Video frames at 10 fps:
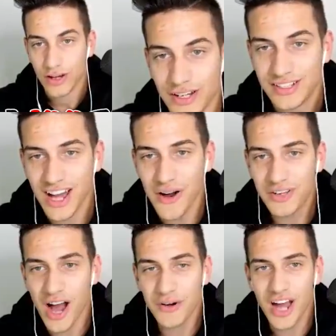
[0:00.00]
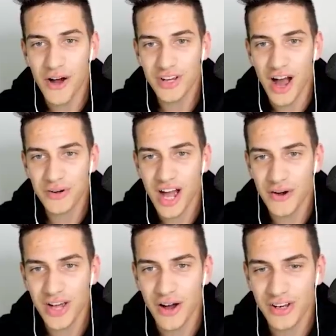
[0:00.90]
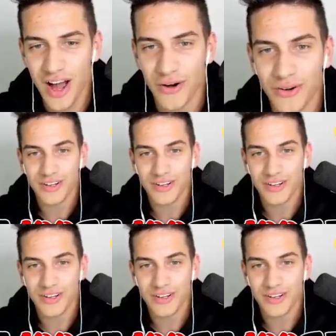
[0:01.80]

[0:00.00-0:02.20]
Go, go, go, go, go, go, go.